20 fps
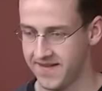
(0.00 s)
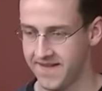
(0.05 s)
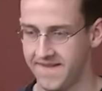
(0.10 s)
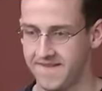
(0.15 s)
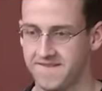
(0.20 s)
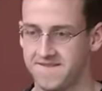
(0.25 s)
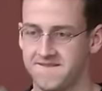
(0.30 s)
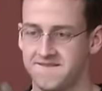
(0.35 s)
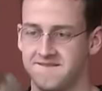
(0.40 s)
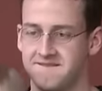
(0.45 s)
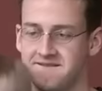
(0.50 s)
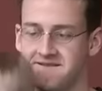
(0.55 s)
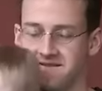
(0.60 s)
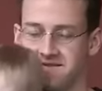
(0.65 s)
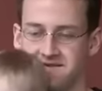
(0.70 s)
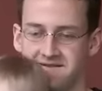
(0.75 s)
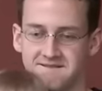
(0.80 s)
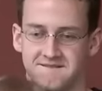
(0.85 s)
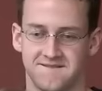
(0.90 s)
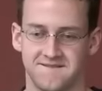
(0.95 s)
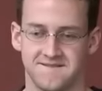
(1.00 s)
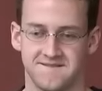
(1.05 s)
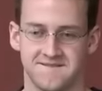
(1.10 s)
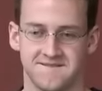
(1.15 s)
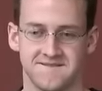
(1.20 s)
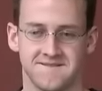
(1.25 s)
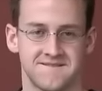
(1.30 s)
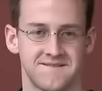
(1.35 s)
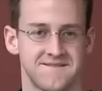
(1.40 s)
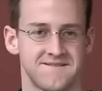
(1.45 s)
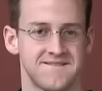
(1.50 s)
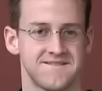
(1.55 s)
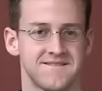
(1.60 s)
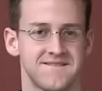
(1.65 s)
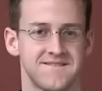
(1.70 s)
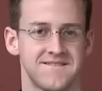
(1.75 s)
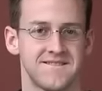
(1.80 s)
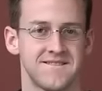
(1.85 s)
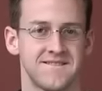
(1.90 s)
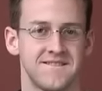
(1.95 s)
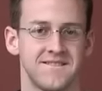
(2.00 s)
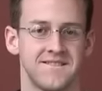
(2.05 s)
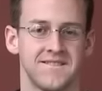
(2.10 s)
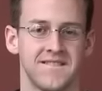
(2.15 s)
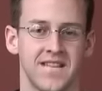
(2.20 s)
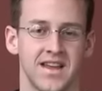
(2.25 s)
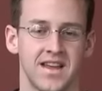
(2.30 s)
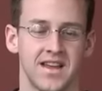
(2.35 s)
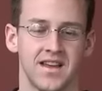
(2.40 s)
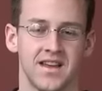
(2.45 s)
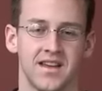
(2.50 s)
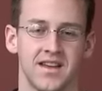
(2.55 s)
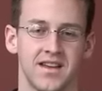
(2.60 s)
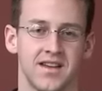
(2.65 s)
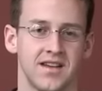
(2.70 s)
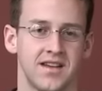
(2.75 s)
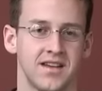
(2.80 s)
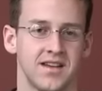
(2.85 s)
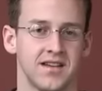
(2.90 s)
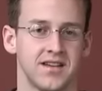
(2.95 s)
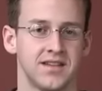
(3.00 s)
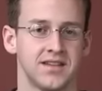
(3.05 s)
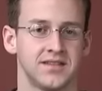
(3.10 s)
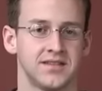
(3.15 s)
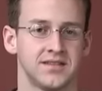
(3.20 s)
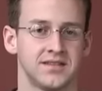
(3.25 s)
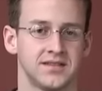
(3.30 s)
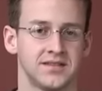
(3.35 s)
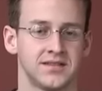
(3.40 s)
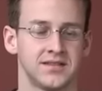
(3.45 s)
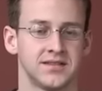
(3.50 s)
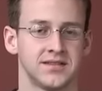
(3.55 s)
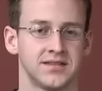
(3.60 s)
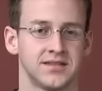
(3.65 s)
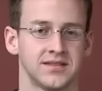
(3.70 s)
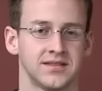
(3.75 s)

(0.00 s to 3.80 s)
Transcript: (silent)